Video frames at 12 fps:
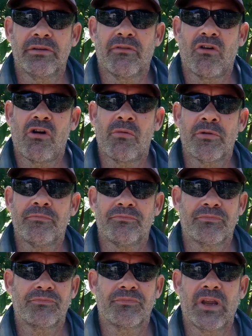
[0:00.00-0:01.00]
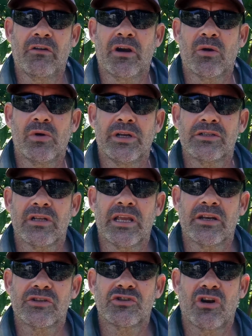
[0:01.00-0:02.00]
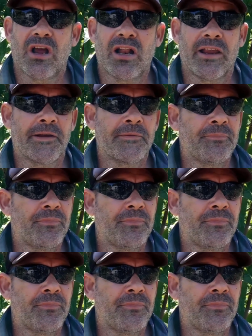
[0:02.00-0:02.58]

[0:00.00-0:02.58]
environment here in Queensland, Australia.